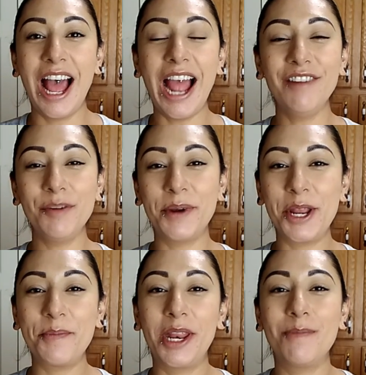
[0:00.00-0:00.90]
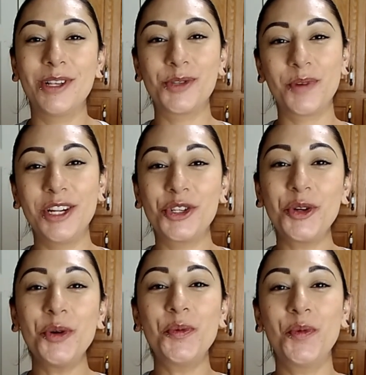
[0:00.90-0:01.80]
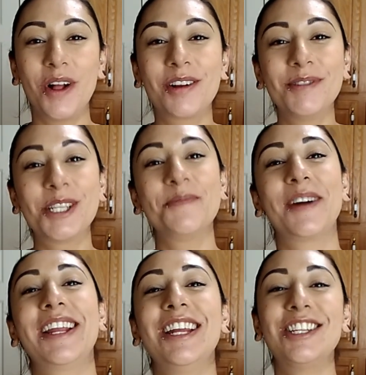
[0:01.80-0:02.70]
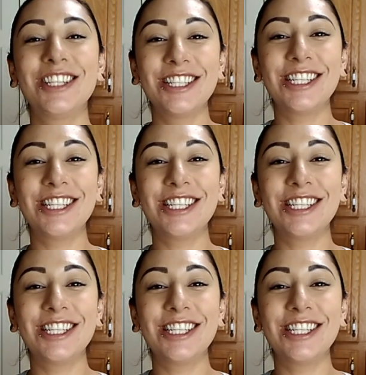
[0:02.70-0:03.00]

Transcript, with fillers: Hi everybody, my name is Rachel. Welcome to my kitchen.